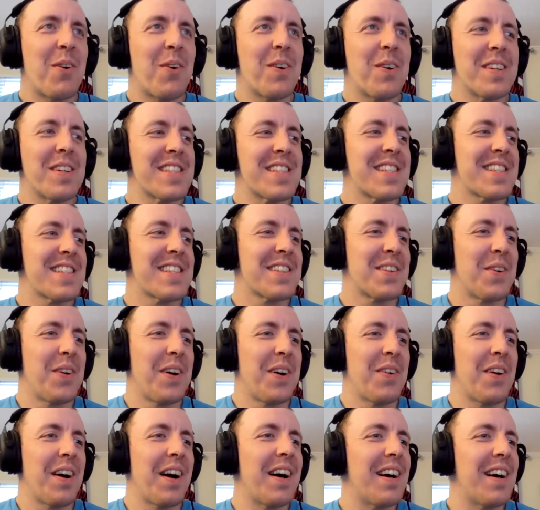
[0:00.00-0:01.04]
always
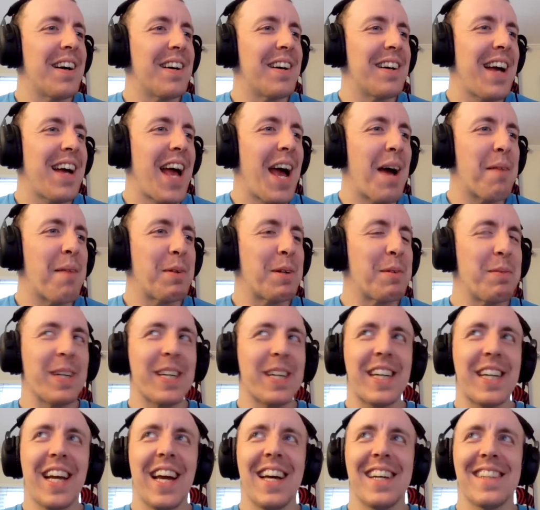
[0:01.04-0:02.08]
uh, happy to be
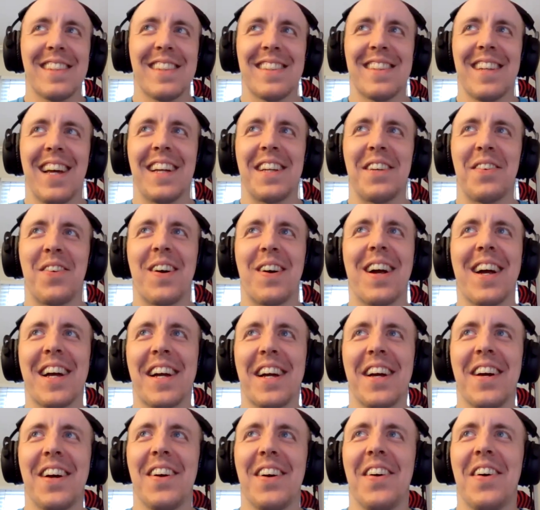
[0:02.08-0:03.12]
a guest anywhere I
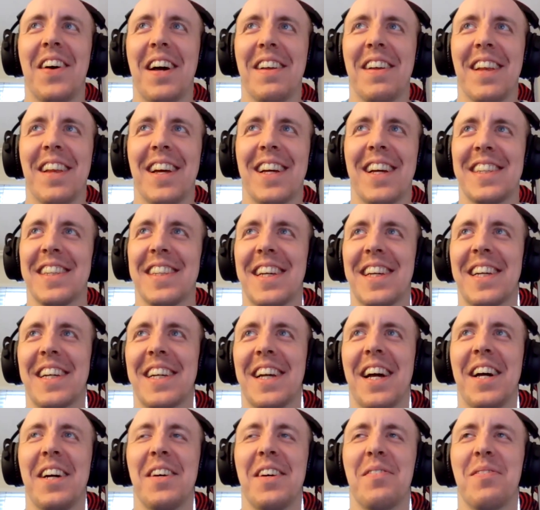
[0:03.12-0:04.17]
go. I like to
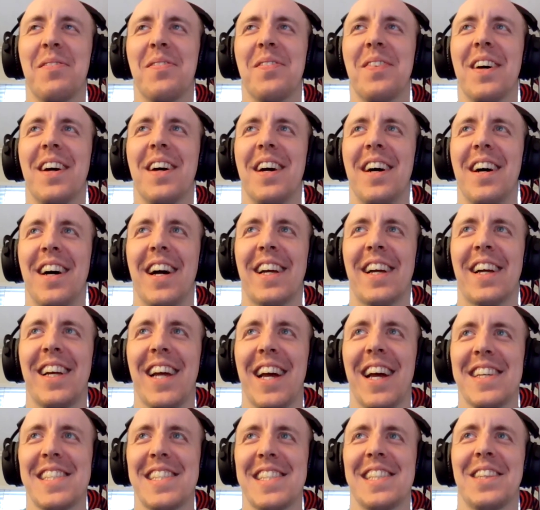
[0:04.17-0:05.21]
think I'm a
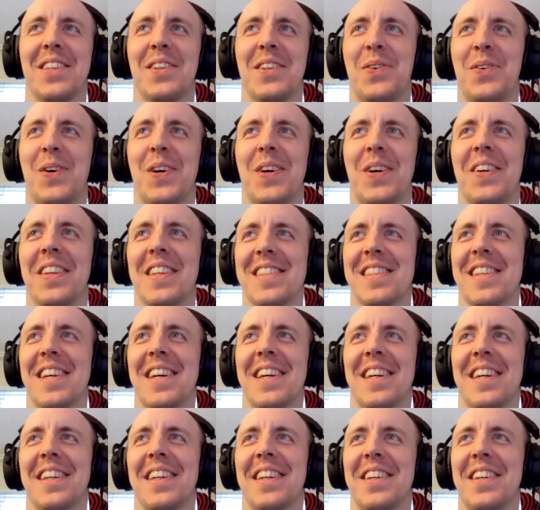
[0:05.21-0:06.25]
guest of the world as
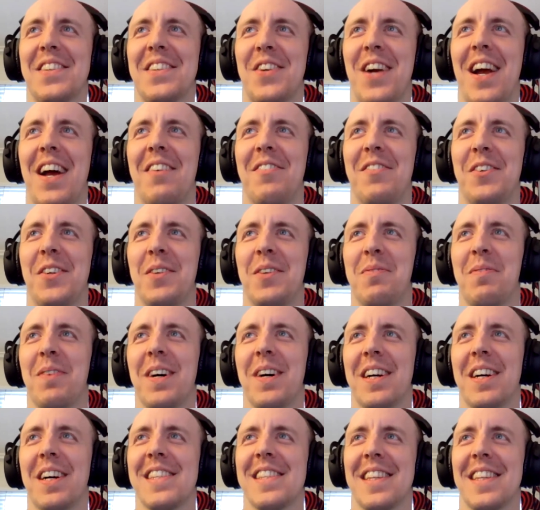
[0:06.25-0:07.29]
I travel
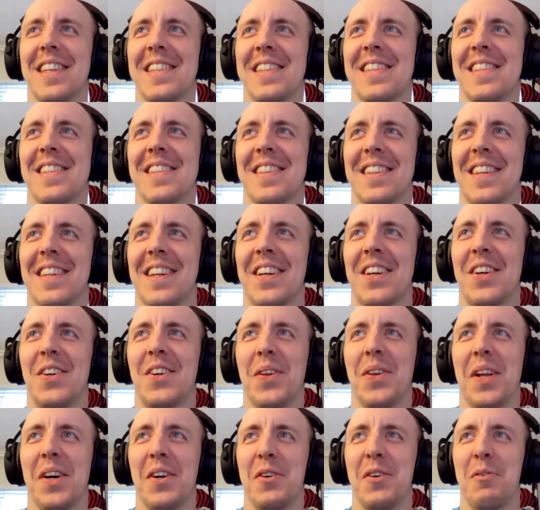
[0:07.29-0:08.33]
amongst oh, this oh, yeah
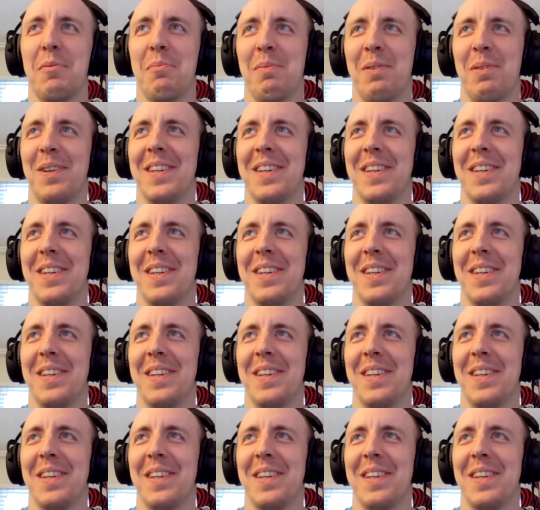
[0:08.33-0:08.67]
globe.